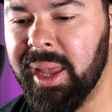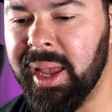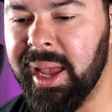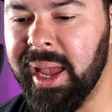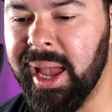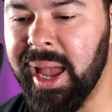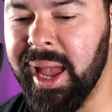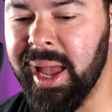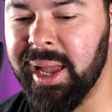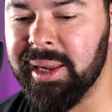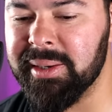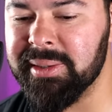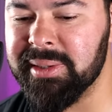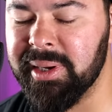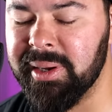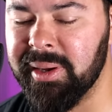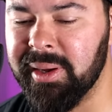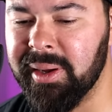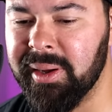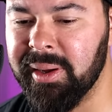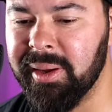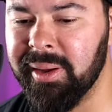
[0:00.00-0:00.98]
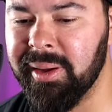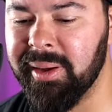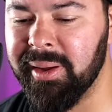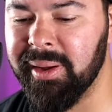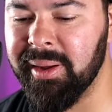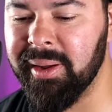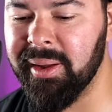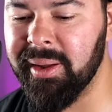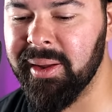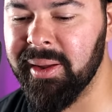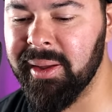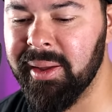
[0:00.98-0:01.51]
And
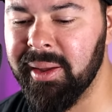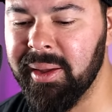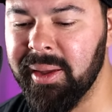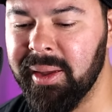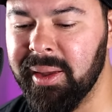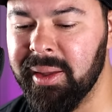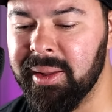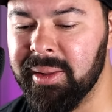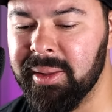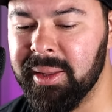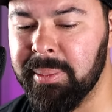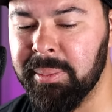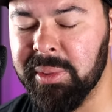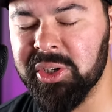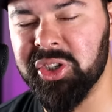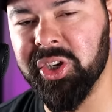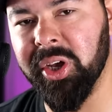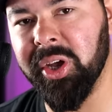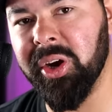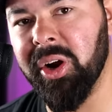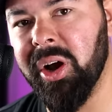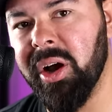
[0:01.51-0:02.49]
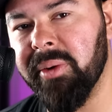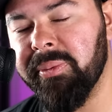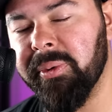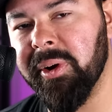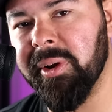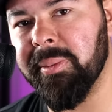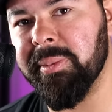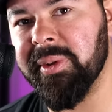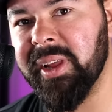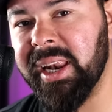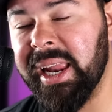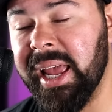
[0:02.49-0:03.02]
Michigan offered
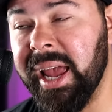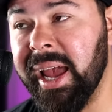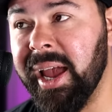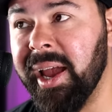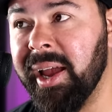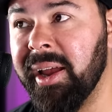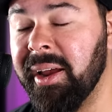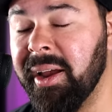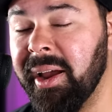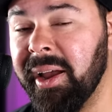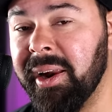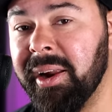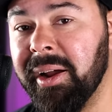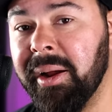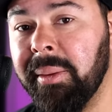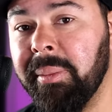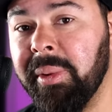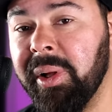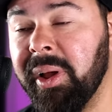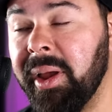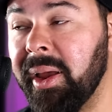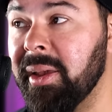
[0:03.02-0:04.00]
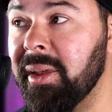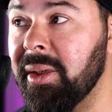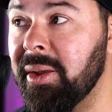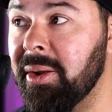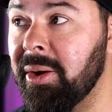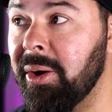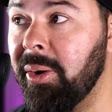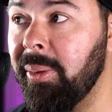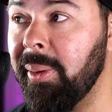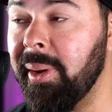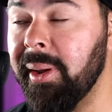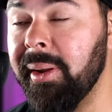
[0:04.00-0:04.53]
him today. And I'm like, you
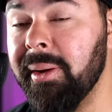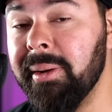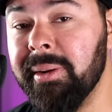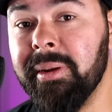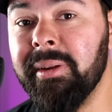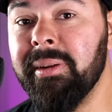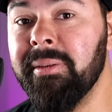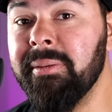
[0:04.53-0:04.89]
know what?